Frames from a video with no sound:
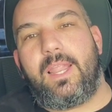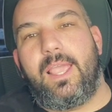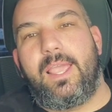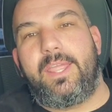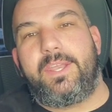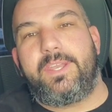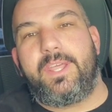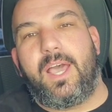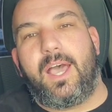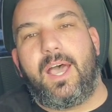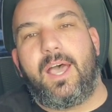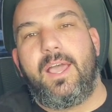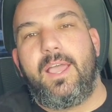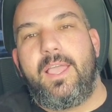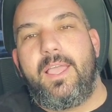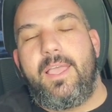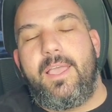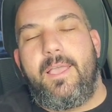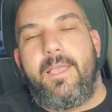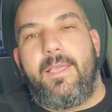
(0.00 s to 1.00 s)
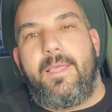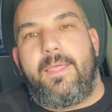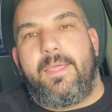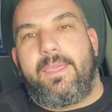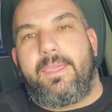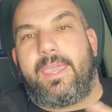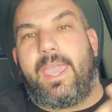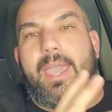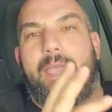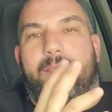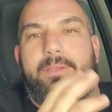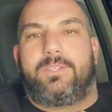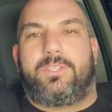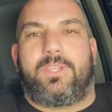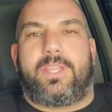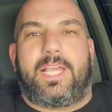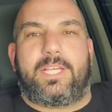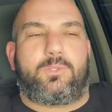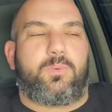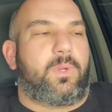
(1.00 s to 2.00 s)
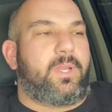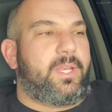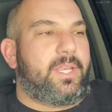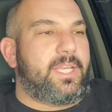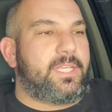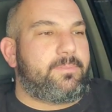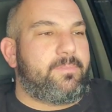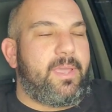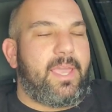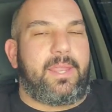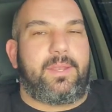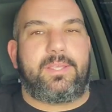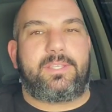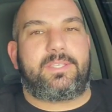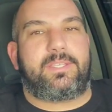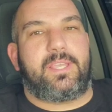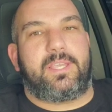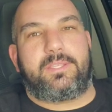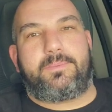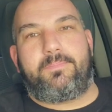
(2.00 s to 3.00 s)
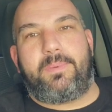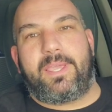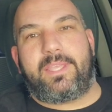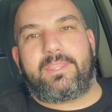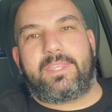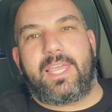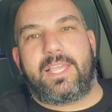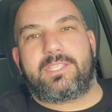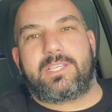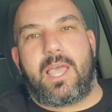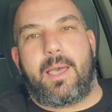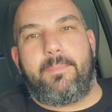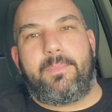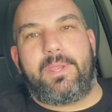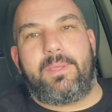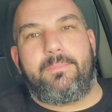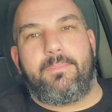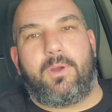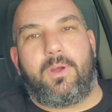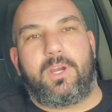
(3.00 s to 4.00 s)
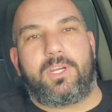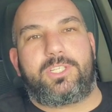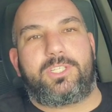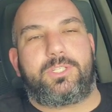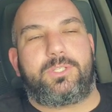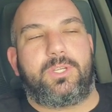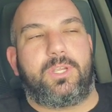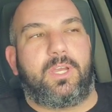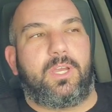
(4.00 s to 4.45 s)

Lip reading: And, Yeah, so that's what it is, man. It's big things coming in March.